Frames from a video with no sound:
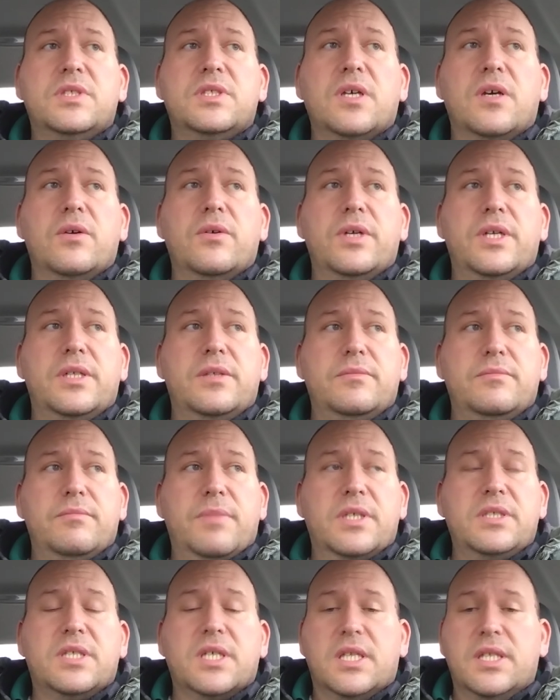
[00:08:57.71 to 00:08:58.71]
so it
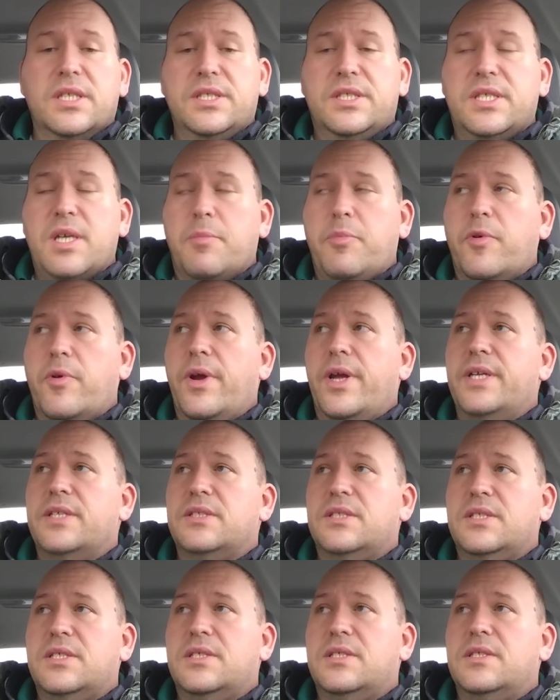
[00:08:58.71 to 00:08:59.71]
basically
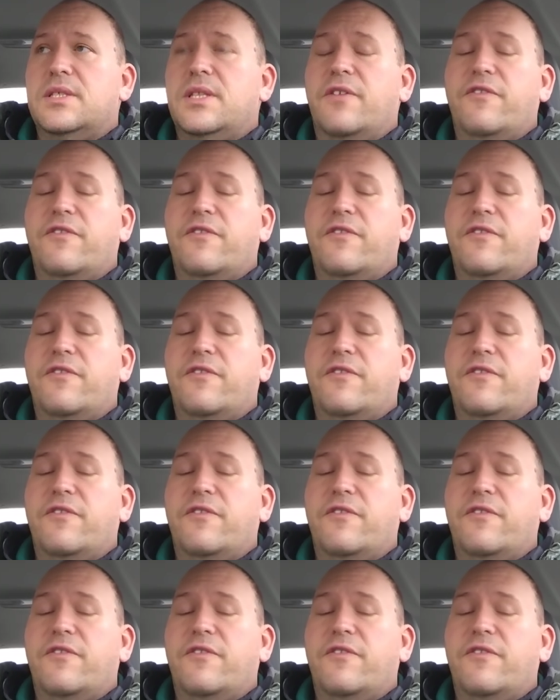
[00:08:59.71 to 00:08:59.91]
separates